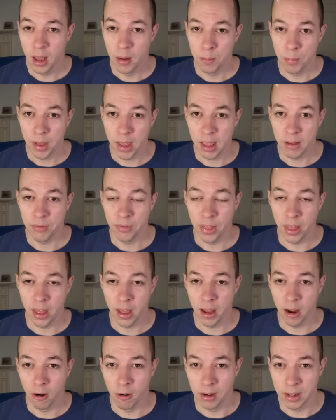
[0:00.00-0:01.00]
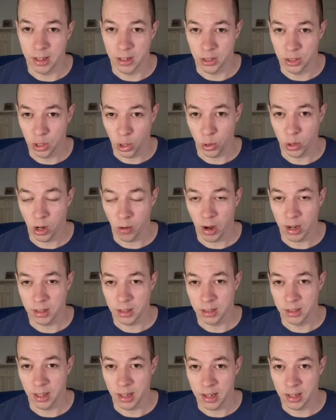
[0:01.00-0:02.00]
but if there are at least two
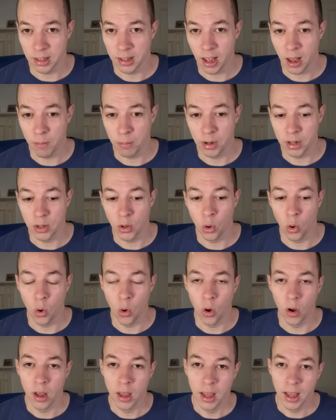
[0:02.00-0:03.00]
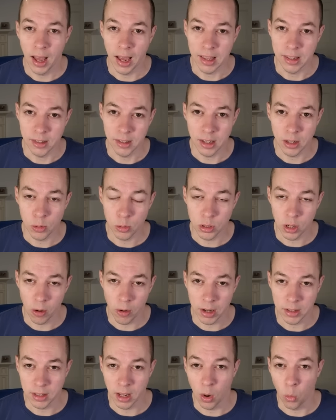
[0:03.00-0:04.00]
directors in the company or a single
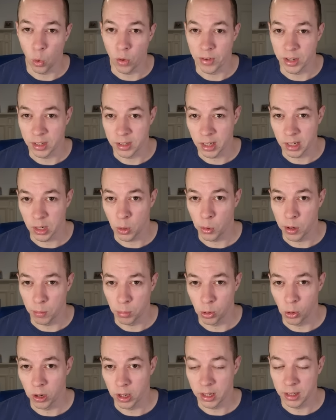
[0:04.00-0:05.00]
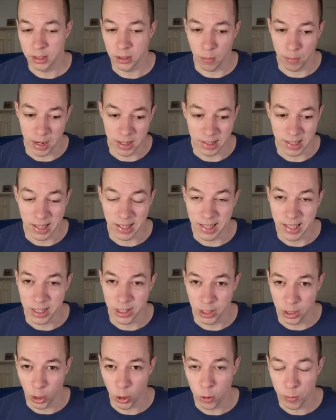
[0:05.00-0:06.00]
director with a single employee, so basically at
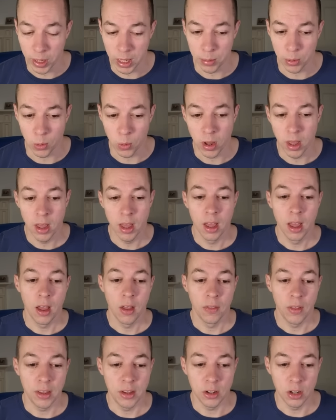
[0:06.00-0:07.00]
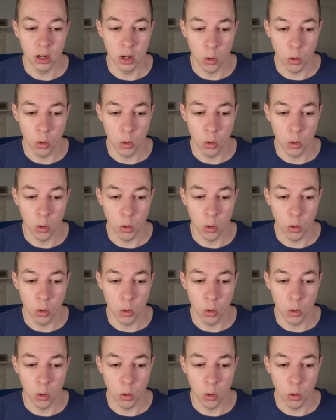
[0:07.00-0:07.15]
least two people, then you can